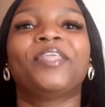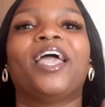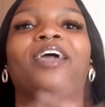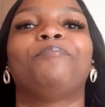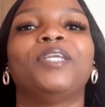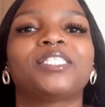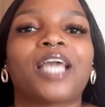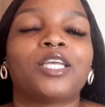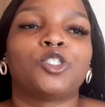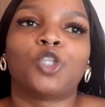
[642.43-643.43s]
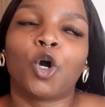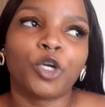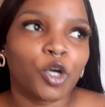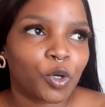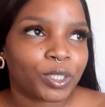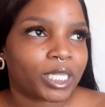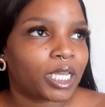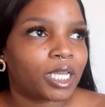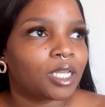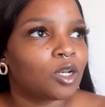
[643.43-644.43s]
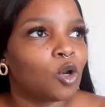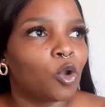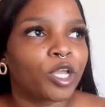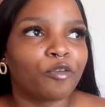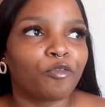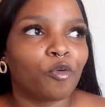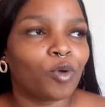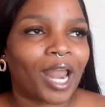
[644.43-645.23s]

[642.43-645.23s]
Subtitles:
And please, guys, don't go there looking for,